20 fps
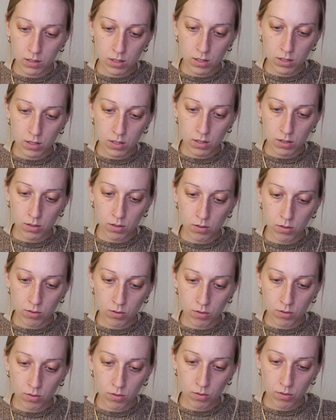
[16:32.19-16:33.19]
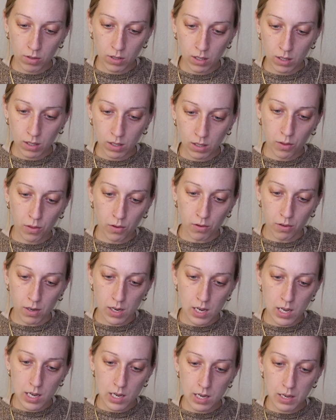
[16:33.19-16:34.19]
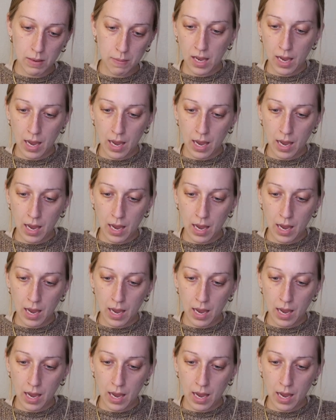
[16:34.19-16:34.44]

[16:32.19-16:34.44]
2, 3,